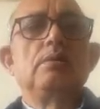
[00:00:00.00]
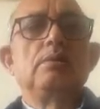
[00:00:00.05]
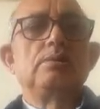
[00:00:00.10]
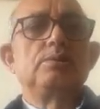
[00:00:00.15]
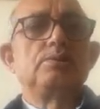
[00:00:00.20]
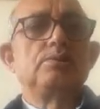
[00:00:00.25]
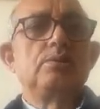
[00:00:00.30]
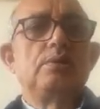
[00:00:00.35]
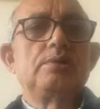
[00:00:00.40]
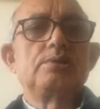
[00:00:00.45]

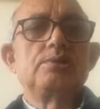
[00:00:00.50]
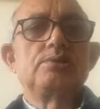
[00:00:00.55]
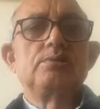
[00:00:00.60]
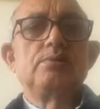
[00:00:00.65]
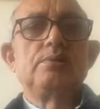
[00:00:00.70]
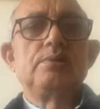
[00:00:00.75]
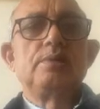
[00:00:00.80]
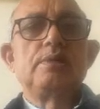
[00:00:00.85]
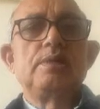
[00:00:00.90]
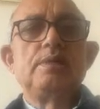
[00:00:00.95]
short
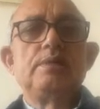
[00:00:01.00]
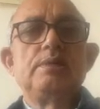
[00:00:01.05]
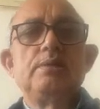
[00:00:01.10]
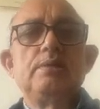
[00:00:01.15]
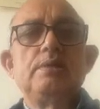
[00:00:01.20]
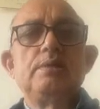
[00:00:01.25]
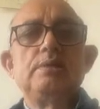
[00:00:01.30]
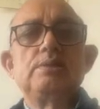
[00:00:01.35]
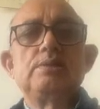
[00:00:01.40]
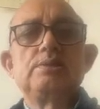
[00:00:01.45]
story writer
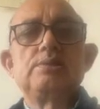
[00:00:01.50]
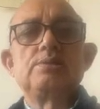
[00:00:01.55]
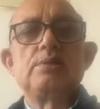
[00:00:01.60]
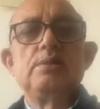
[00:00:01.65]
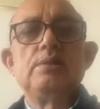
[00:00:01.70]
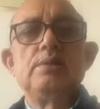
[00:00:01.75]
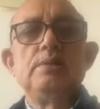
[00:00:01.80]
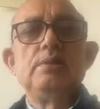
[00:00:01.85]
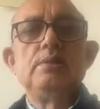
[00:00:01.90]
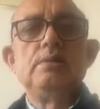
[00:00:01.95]
is
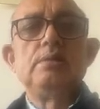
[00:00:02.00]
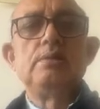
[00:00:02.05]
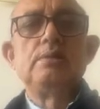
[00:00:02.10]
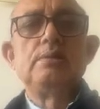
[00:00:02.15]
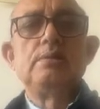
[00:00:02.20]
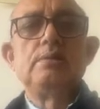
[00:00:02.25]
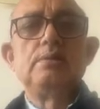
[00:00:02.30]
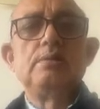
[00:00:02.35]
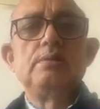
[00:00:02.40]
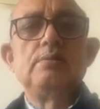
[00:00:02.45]
trying
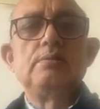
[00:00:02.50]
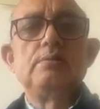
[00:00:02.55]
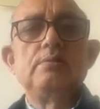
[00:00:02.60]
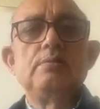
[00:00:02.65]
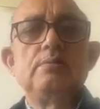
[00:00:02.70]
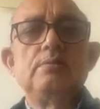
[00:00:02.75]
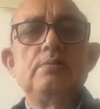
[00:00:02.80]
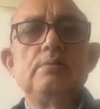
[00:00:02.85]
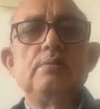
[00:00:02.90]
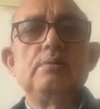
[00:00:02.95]
and
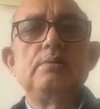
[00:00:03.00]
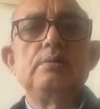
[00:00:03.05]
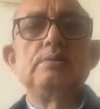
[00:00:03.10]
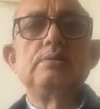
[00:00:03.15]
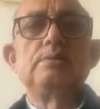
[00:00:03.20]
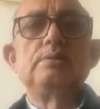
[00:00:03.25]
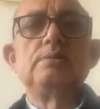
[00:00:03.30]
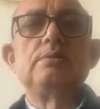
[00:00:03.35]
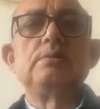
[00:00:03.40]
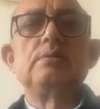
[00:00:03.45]

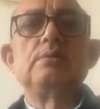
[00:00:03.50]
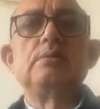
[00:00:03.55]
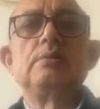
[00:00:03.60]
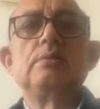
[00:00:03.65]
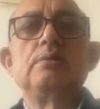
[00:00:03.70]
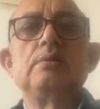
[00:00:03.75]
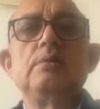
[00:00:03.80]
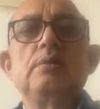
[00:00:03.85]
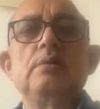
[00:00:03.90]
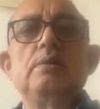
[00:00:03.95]
is
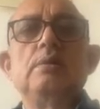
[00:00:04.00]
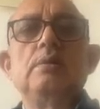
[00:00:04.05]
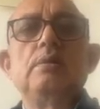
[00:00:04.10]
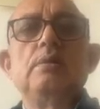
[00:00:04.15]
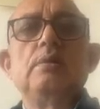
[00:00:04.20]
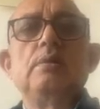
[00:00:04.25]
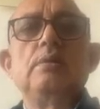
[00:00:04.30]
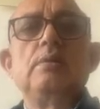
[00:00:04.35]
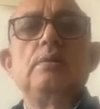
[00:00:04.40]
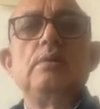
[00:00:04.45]

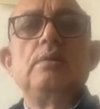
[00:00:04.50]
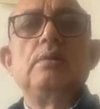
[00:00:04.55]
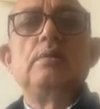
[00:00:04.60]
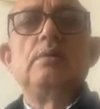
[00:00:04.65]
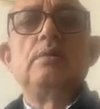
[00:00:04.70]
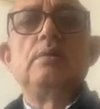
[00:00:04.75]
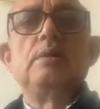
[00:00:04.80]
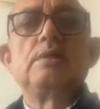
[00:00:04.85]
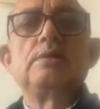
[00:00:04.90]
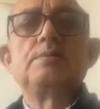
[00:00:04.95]

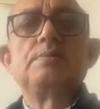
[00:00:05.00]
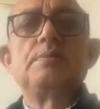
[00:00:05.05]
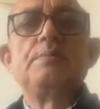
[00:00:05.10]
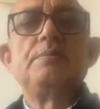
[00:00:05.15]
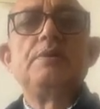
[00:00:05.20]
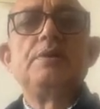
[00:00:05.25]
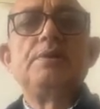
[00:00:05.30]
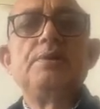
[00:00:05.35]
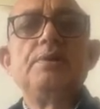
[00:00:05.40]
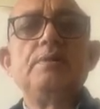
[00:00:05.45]

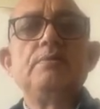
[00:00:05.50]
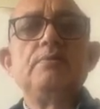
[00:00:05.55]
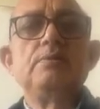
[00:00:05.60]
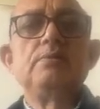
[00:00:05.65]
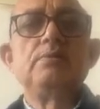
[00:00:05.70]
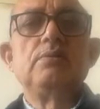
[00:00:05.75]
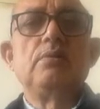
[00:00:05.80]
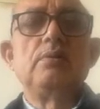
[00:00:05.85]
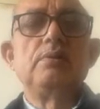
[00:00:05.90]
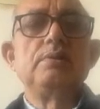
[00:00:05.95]
experimenting
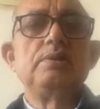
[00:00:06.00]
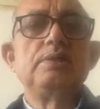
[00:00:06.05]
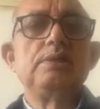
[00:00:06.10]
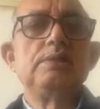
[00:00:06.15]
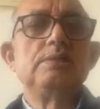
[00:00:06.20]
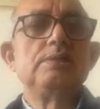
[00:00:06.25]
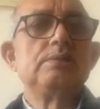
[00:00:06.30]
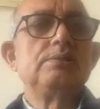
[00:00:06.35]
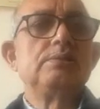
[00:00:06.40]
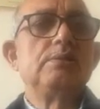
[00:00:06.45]
with all
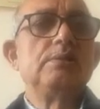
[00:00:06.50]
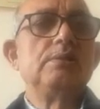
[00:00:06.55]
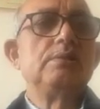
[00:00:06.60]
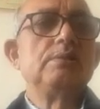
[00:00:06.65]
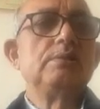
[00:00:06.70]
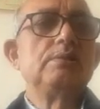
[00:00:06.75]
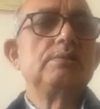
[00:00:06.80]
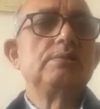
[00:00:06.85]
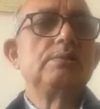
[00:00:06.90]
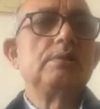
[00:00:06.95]
these
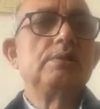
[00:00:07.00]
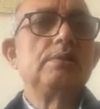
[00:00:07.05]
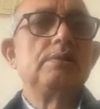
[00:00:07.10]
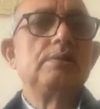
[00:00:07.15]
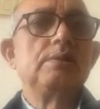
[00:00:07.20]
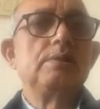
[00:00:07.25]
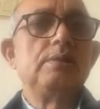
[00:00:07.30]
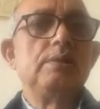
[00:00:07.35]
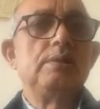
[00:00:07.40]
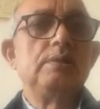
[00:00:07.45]
things,
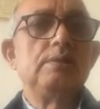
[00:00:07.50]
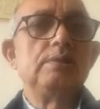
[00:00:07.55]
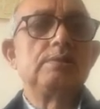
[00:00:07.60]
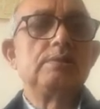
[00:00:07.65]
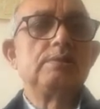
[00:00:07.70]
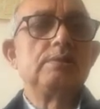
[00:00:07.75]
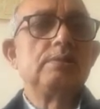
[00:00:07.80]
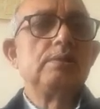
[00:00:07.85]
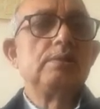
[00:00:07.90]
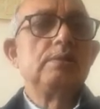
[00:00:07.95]
and he
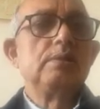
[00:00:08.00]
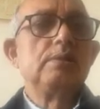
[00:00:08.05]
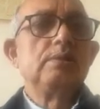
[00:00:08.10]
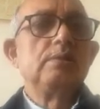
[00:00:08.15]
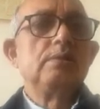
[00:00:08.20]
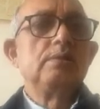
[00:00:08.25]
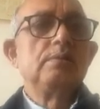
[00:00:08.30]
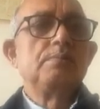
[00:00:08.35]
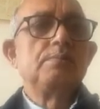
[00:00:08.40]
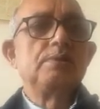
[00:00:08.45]
is
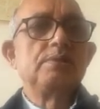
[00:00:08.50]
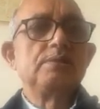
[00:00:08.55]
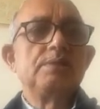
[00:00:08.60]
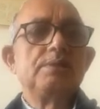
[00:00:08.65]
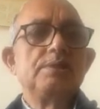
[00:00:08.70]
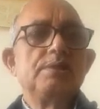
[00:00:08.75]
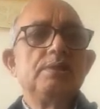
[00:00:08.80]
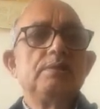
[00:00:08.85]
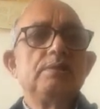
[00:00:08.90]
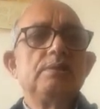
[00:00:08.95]

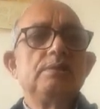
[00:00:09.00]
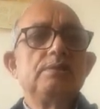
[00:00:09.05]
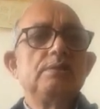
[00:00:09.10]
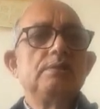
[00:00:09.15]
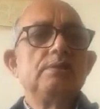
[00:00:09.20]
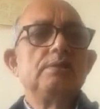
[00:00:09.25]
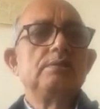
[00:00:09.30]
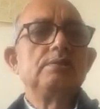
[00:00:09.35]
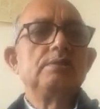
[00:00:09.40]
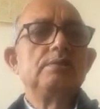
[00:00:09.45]
presenting the
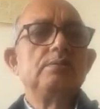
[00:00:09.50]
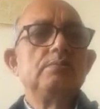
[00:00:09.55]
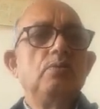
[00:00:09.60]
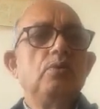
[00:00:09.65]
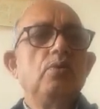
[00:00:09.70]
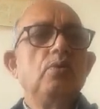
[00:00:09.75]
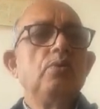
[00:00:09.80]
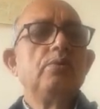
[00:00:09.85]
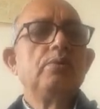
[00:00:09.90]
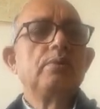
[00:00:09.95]
things in
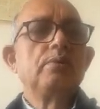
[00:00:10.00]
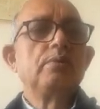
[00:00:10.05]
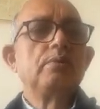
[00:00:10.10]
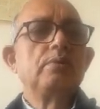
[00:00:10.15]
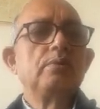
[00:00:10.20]
more